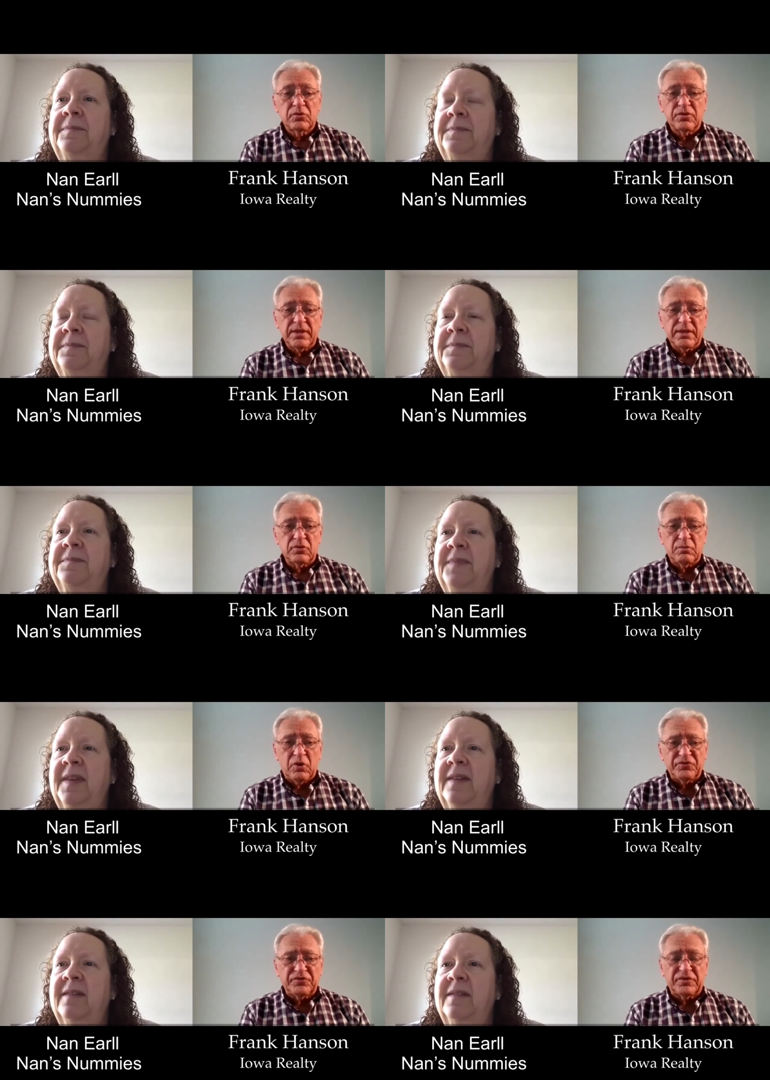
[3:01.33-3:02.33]
Speaker 1: Do they do
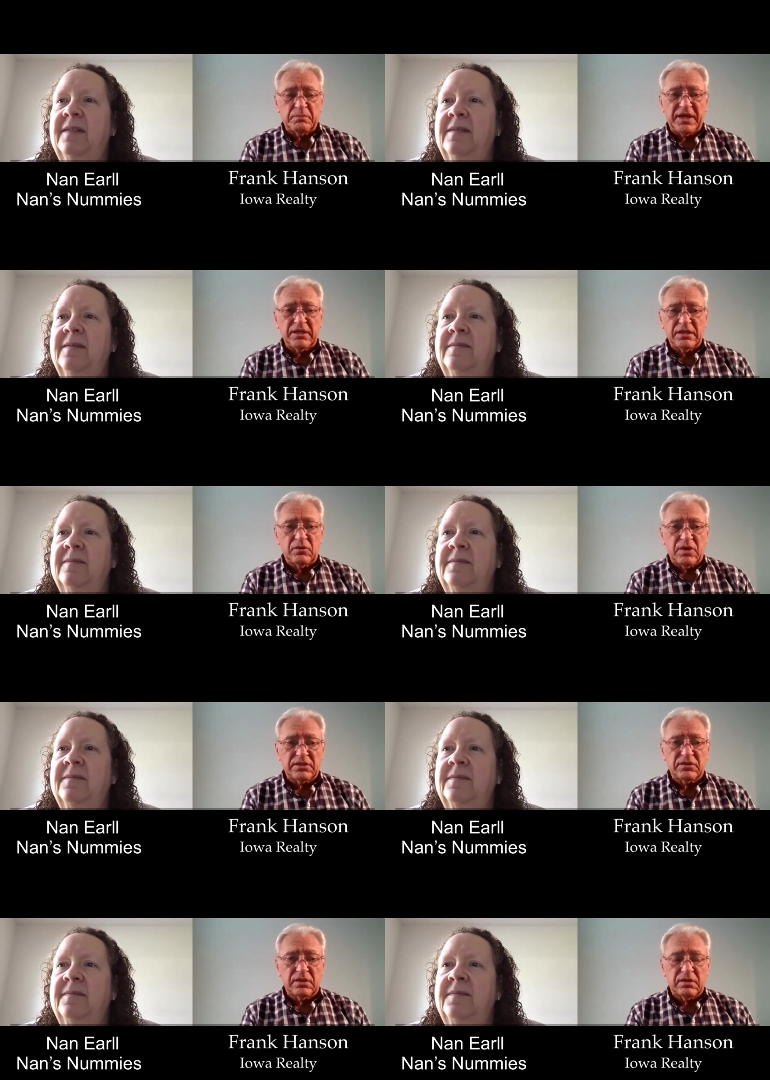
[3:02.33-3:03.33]
most of the baking
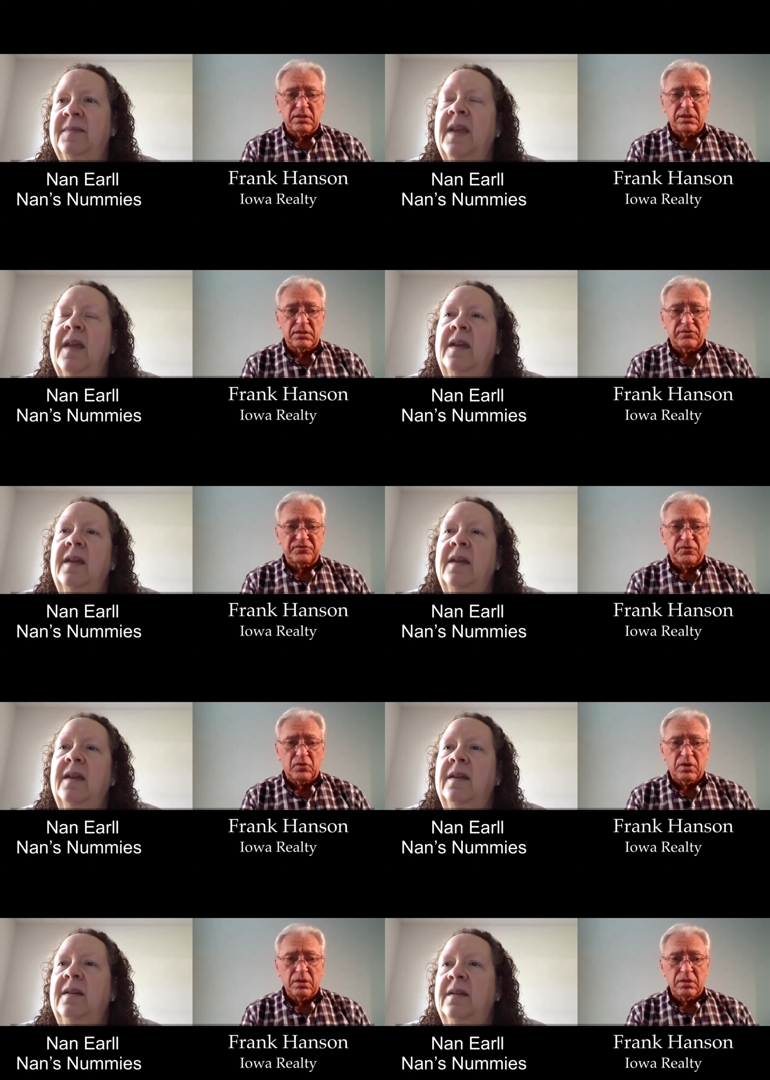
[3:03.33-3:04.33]
right there in the
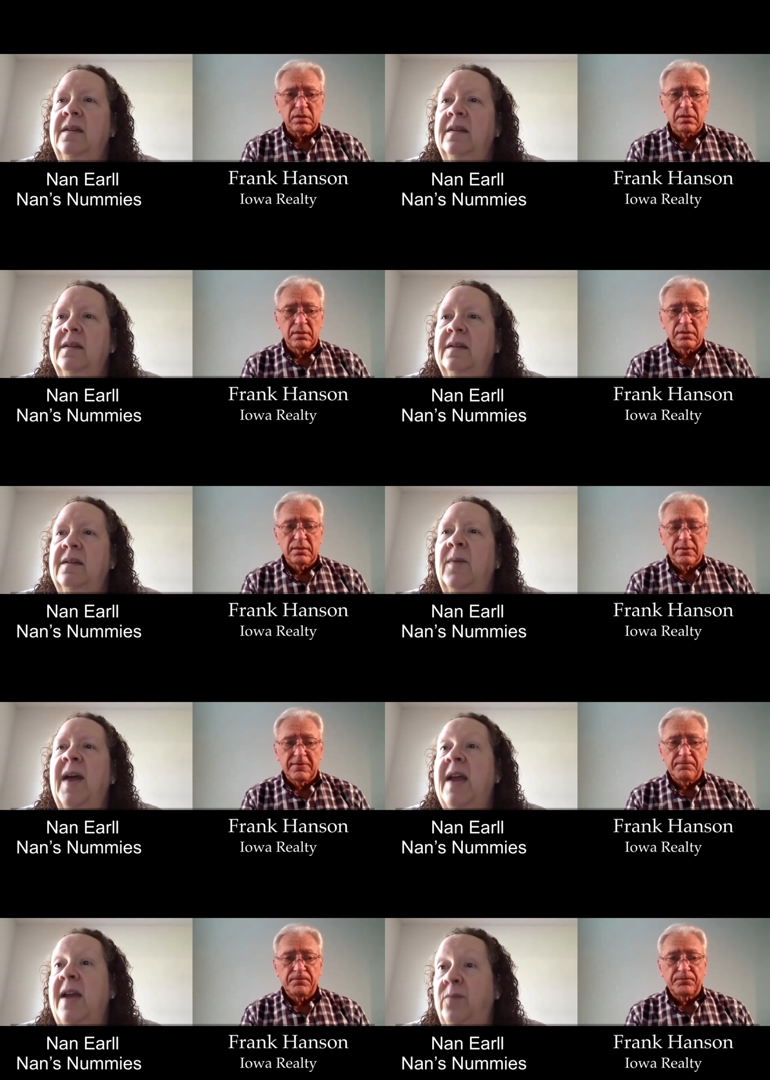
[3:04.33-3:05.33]
store?
Speaker 2: Well,
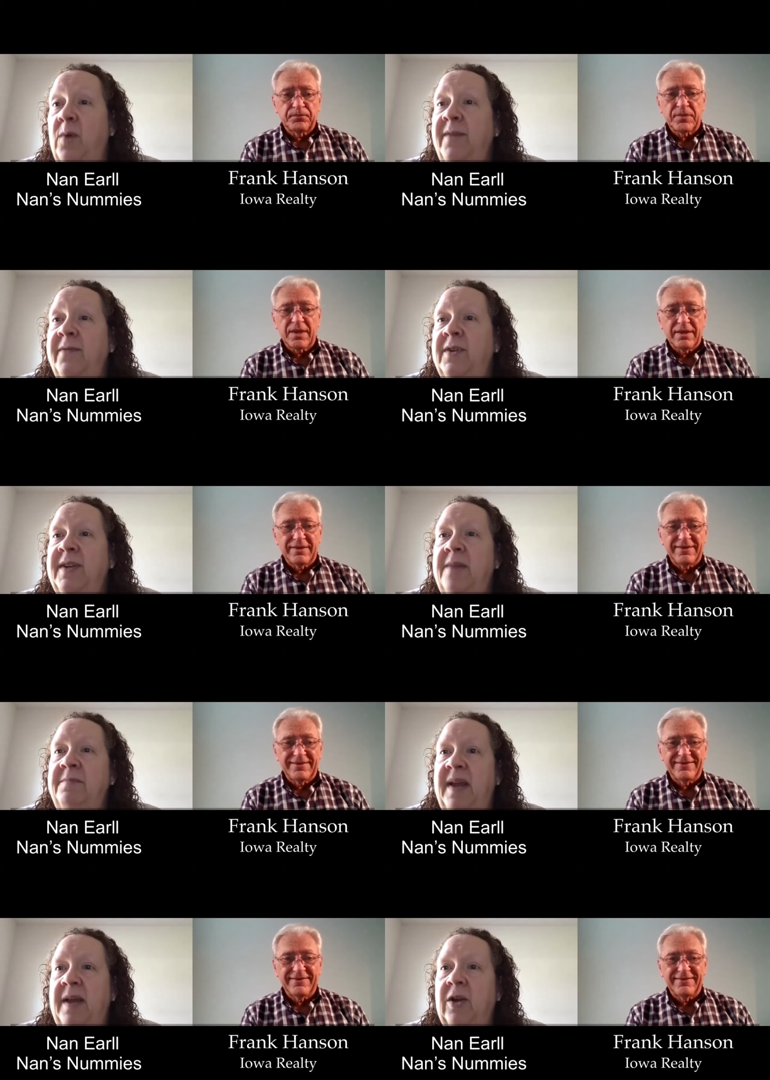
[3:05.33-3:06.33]
I have one full time
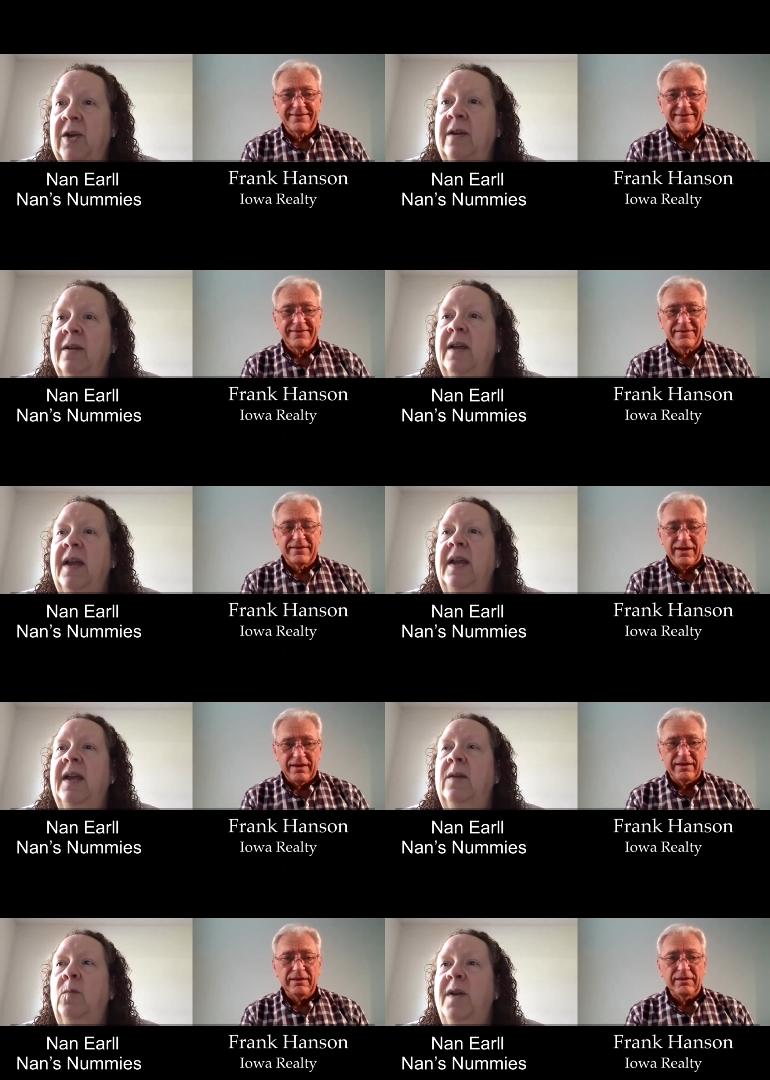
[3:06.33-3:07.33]
baker
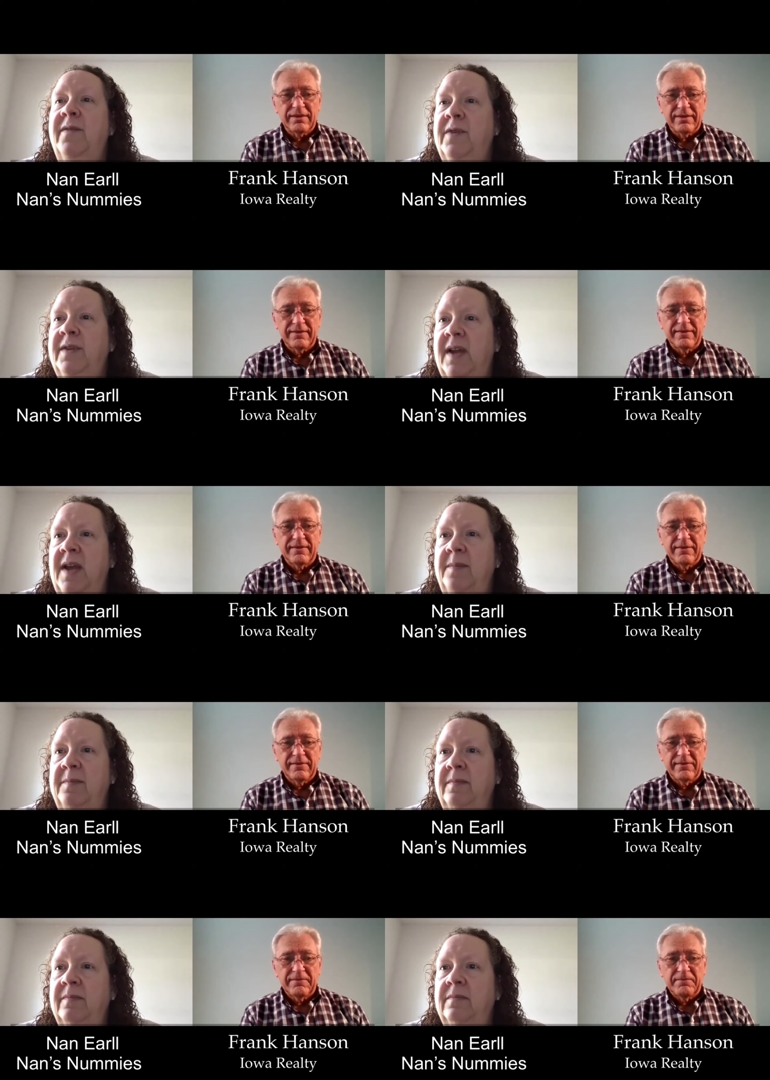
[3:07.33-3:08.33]
and uh-huh. one full
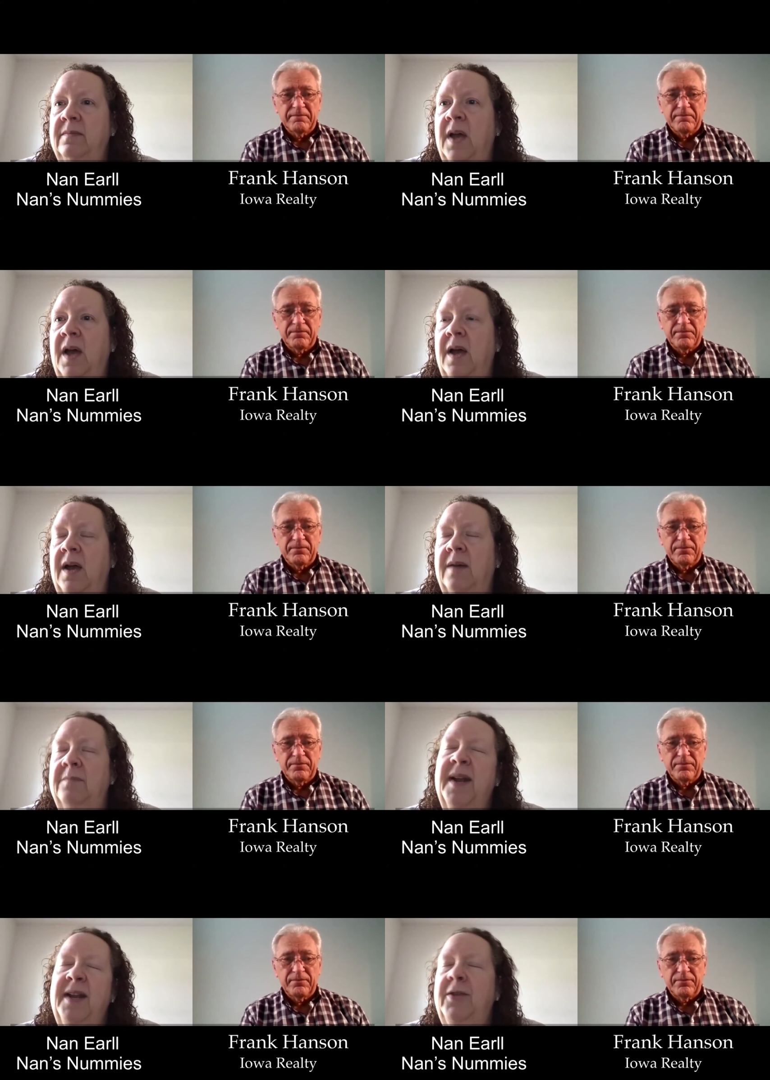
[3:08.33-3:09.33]
time uh,
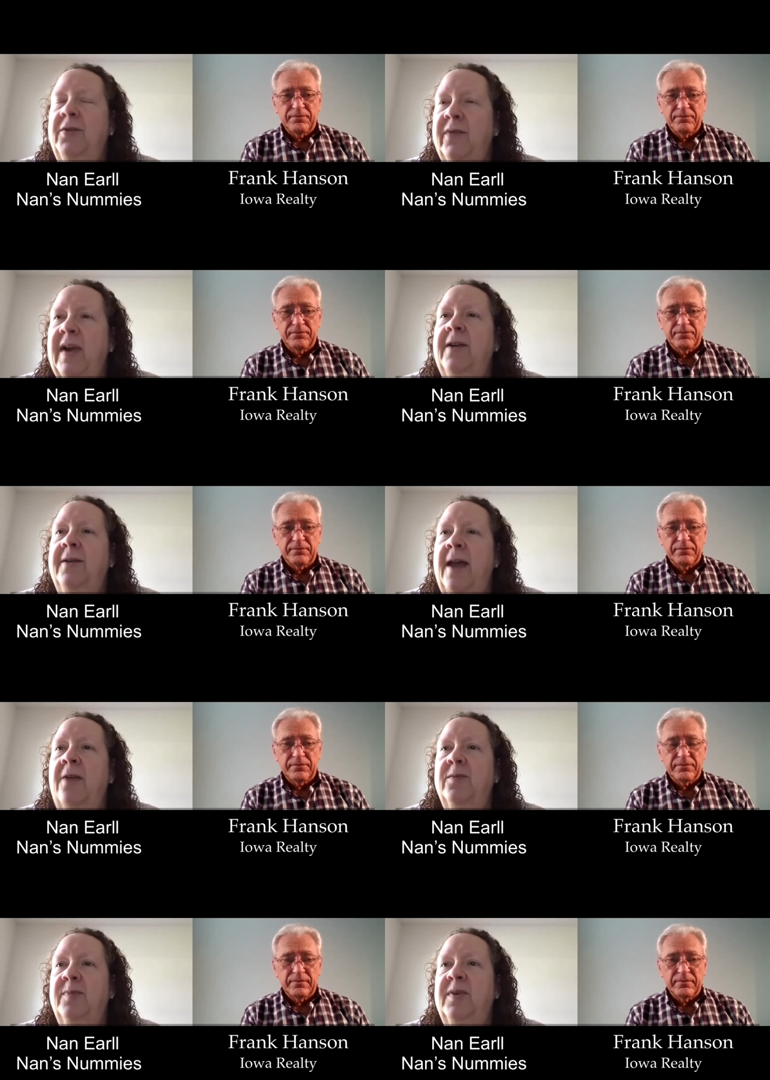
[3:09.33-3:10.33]
Monday through Friday
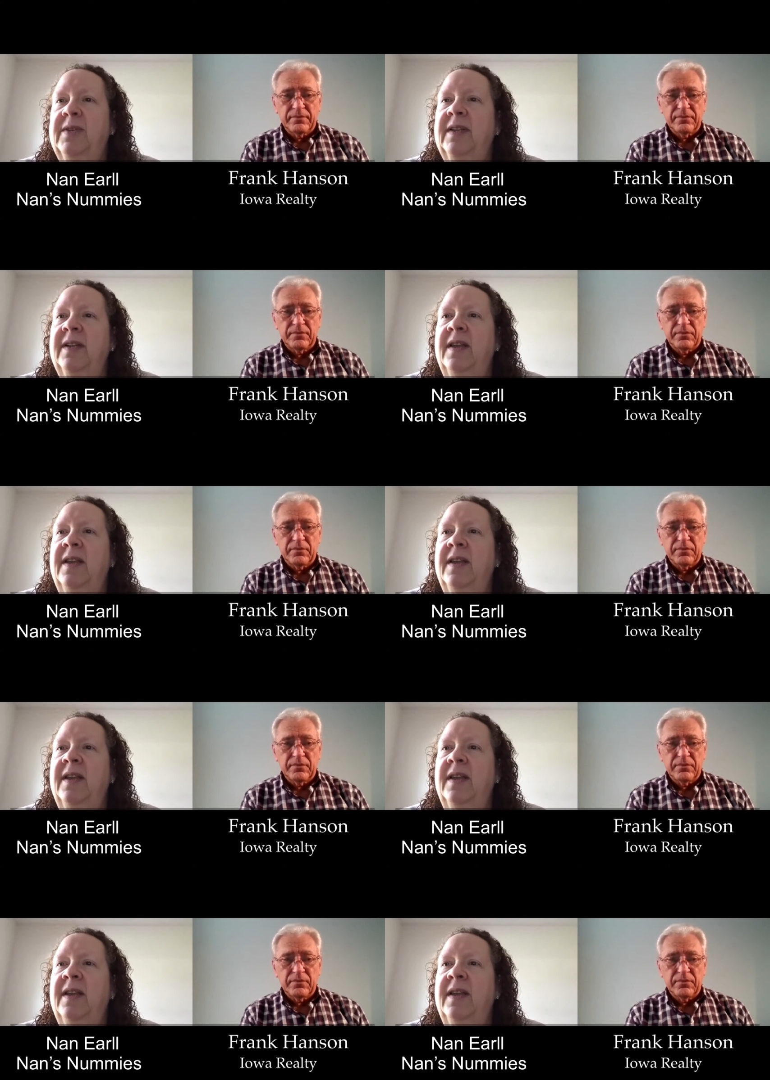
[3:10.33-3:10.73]
counter person, and